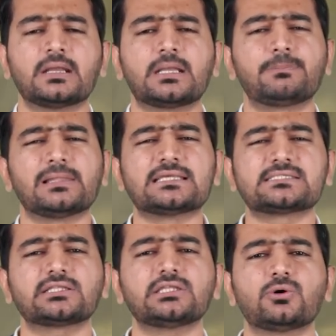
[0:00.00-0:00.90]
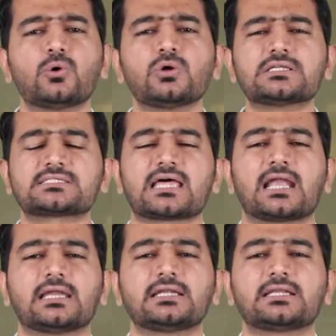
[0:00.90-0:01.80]
replacing the old
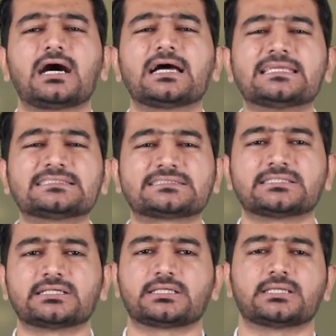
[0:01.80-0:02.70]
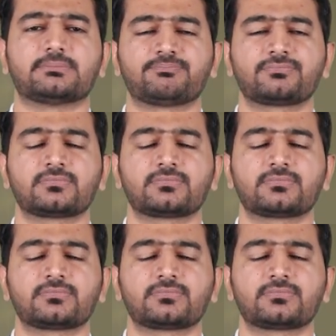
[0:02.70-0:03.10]
standard IS 30.